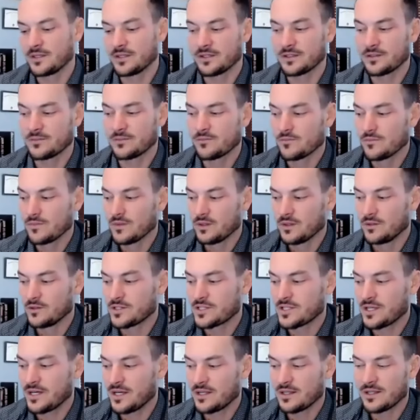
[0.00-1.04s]
it,
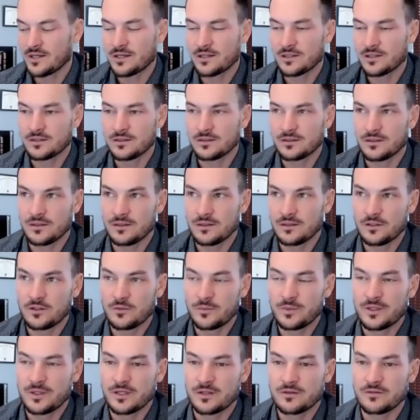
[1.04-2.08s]
there's kind of like a, a
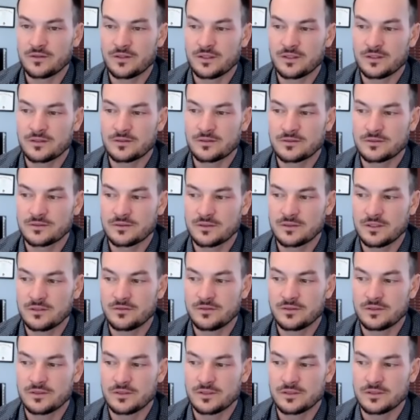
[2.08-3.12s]
little bit of a,
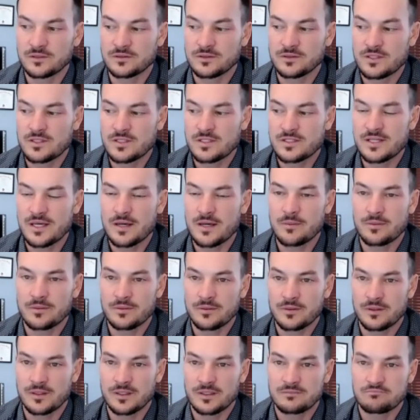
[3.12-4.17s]
of a step,
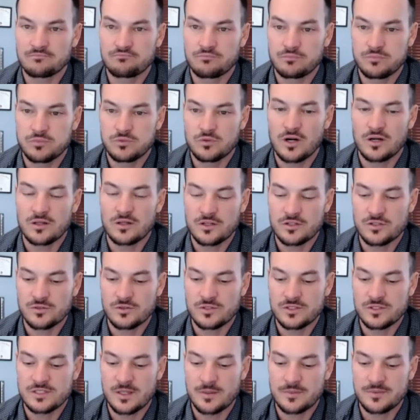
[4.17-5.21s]
like
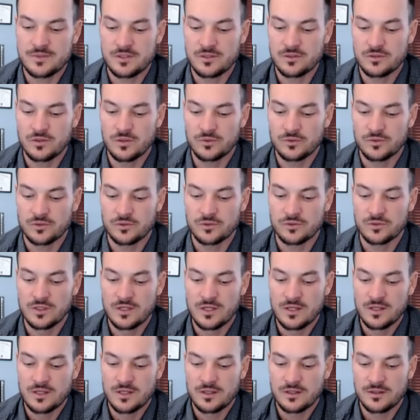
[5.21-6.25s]
chronological steps that you go through,
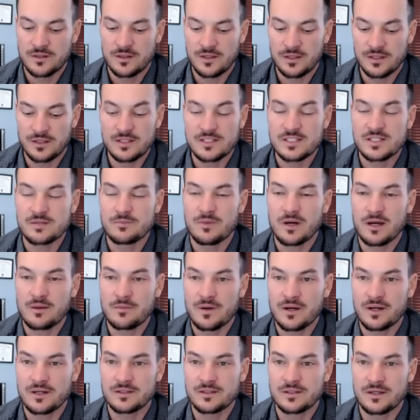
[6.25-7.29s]
at least in my
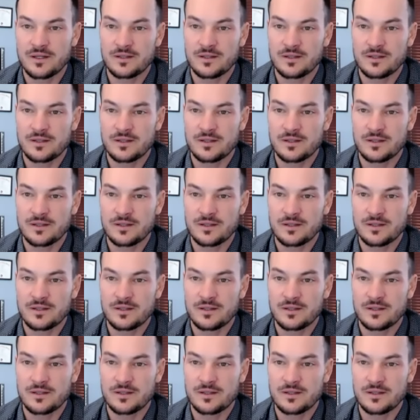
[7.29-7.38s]
mind.